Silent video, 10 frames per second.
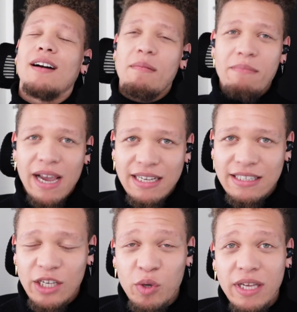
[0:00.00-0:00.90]

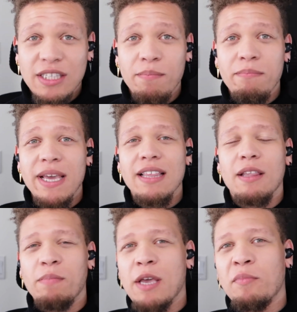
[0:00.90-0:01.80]
amazing. You get to meet
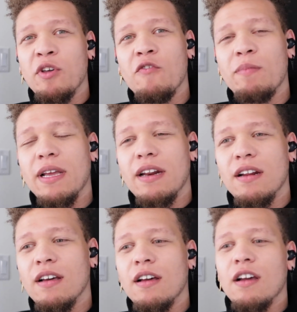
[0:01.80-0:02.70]
the people you've
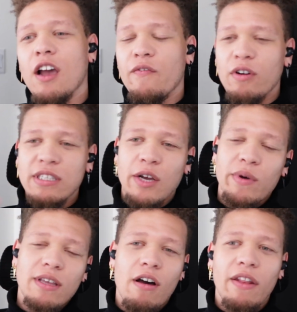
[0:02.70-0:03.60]
been conversing
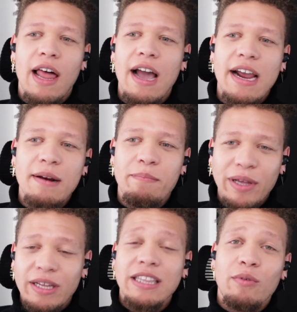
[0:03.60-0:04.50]
with online,
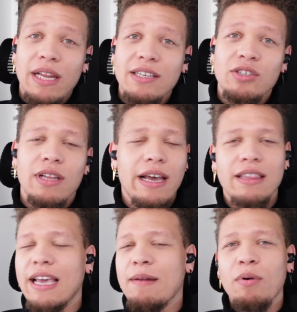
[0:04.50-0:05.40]
building the relation.
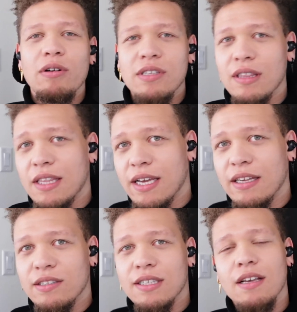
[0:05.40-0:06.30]
Like, in-person
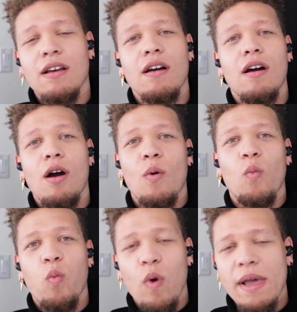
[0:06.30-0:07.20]
things are
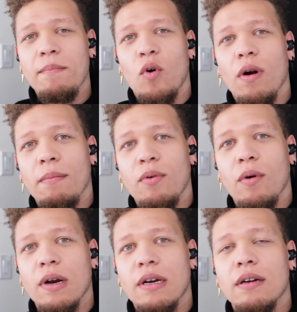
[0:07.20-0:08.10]
way more
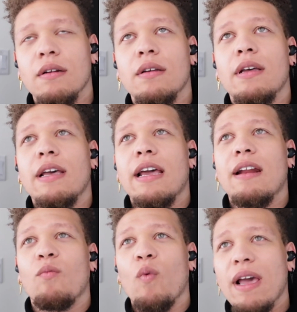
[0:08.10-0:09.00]
important
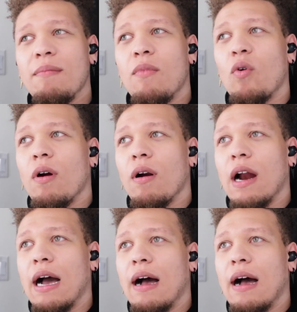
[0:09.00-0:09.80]
and way more